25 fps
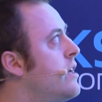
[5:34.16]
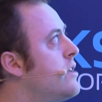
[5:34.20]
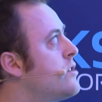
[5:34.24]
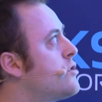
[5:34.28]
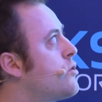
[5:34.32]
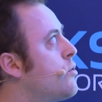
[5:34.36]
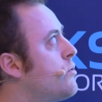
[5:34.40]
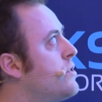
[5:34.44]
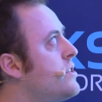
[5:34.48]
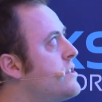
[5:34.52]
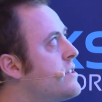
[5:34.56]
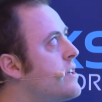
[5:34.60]

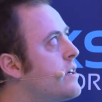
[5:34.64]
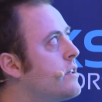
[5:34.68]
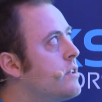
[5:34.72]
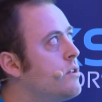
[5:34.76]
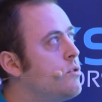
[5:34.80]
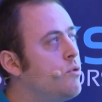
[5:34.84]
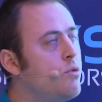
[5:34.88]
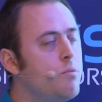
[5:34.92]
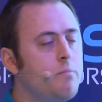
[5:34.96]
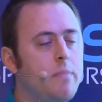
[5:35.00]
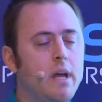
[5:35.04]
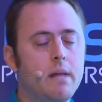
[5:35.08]
So these are the
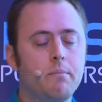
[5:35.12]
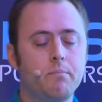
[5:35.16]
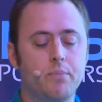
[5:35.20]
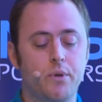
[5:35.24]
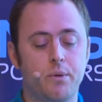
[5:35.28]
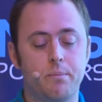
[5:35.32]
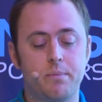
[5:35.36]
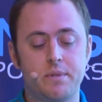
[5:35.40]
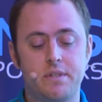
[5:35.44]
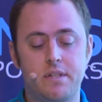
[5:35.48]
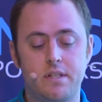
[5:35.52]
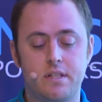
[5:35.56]
two main
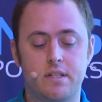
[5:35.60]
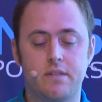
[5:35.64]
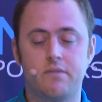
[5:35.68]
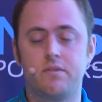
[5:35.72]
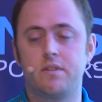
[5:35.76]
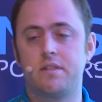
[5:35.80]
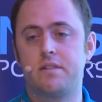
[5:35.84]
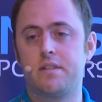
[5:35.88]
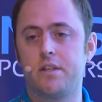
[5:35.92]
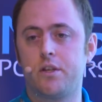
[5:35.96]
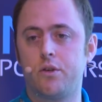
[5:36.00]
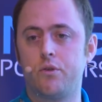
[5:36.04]
purposes of
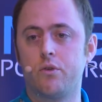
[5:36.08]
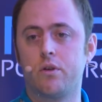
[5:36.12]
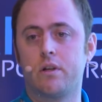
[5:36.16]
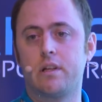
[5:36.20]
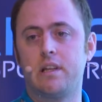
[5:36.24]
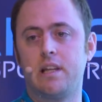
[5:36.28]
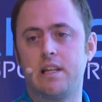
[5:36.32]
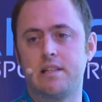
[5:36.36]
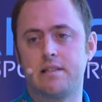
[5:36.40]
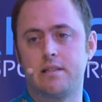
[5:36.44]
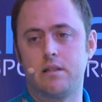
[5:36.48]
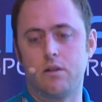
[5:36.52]
the secure
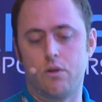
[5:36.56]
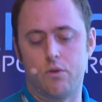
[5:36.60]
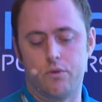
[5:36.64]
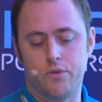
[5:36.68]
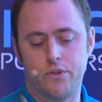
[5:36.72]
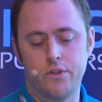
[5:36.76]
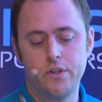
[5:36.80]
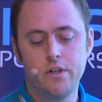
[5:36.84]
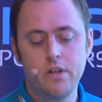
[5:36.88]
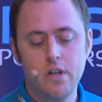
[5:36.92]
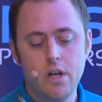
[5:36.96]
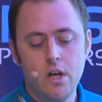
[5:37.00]
class
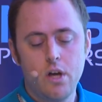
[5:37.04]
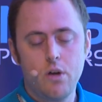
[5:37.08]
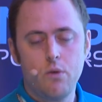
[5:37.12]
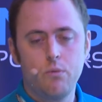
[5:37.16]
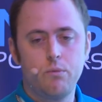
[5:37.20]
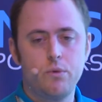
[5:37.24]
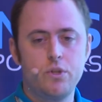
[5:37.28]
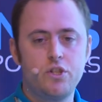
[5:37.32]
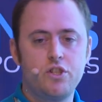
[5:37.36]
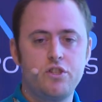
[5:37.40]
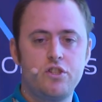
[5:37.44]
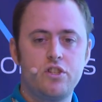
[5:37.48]
loader,
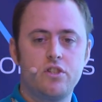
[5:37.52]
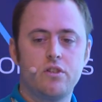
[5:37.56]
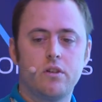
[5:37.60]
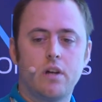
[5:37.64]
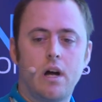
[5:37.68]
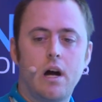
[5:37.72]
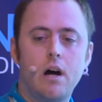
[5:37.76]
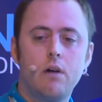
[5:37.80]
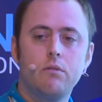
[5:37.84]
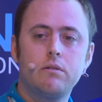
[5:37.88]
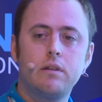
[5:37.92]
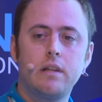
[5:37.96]
which
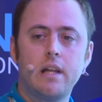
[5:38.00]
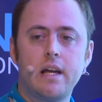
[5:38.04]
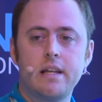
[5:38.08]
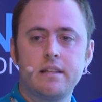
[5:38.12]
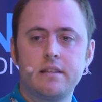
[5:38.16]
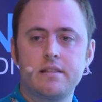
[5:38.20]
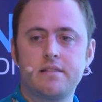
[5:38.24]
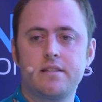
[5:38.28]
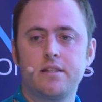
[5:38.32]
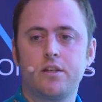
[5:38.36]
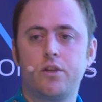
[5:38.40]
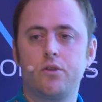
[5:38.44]

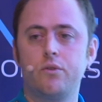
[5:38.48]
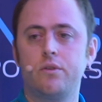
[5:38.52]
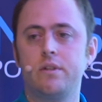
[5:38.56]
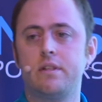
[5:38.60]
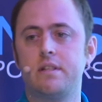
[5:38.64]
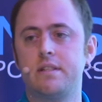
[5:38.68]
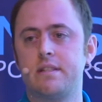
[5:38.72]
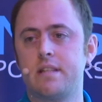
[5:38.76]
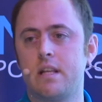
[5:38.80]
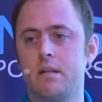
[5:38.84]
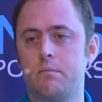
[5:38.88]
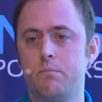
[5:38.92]
outline the
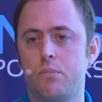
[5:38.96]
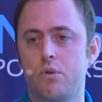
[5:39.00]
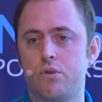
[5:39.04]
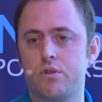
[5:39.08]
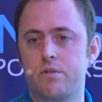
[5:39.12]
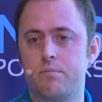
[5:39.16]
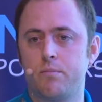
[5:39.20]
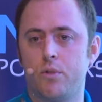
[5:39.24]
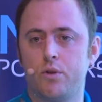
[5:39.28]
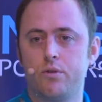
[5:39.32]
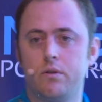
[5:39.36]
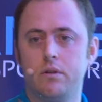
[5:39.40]
security
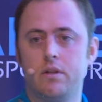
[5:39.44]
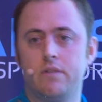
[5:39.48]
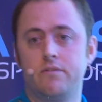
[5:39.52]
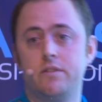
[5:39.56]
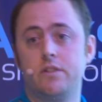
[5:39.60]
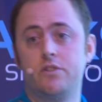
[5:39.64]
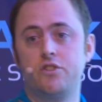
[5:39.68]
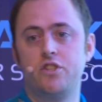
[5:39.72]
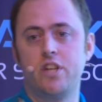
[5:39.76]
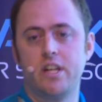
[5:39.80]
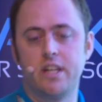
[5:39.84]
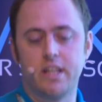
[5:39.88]
sandbox model of
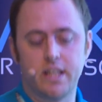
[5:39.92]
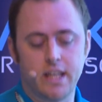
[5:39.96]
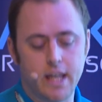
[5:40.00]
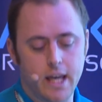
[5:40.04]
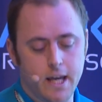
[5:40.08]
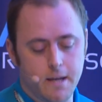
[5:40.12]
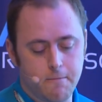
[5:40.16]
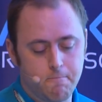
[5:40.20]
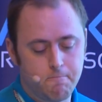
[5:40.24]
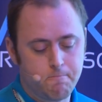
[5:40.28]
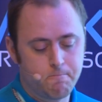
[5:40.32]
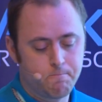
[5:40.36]
the
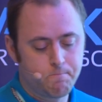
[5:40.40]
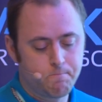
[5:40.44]
JDK.